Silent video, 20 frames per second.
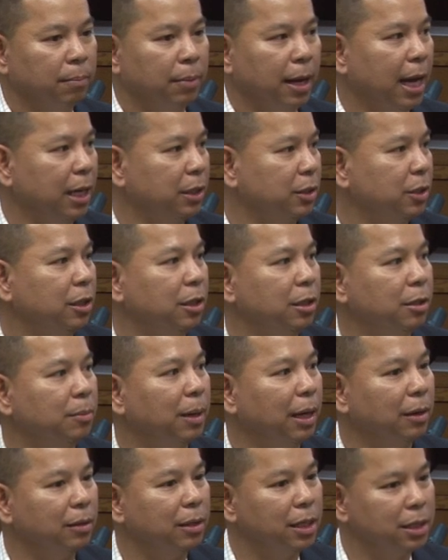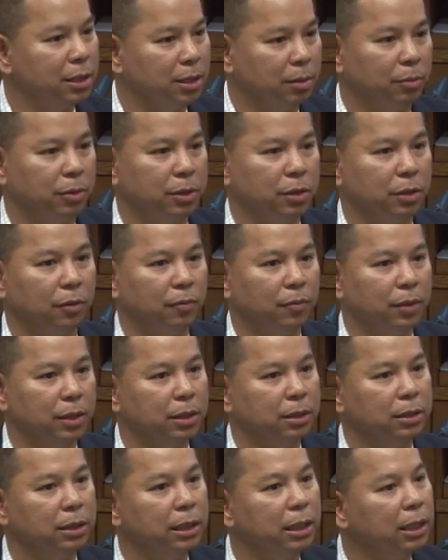passionate about customer
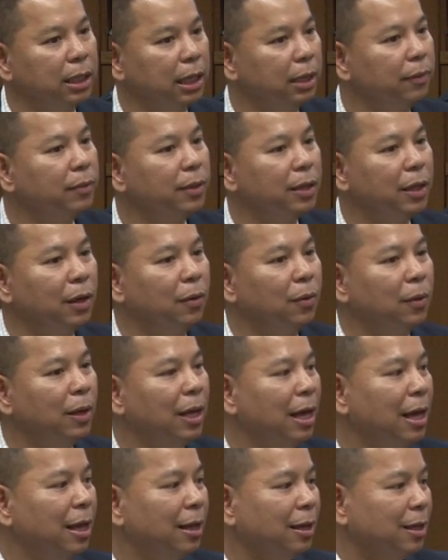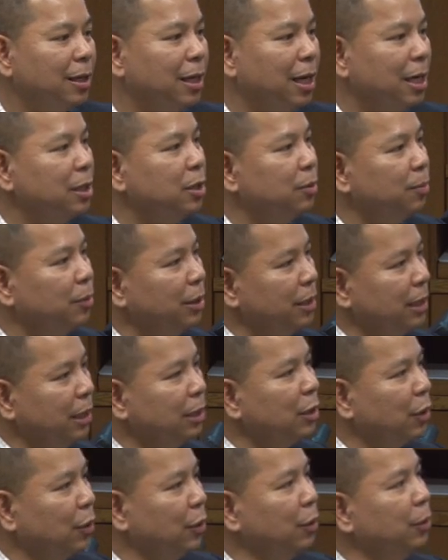service, dealing, even though the customer is
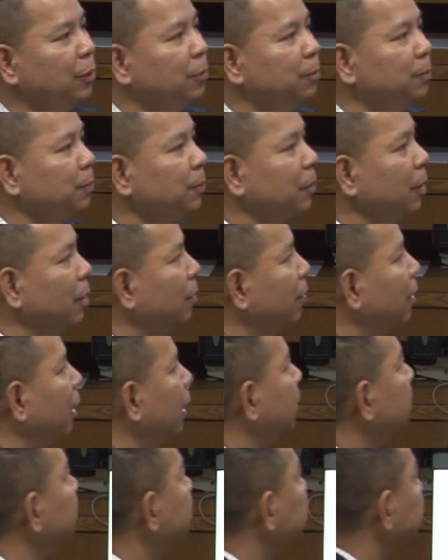internal, right?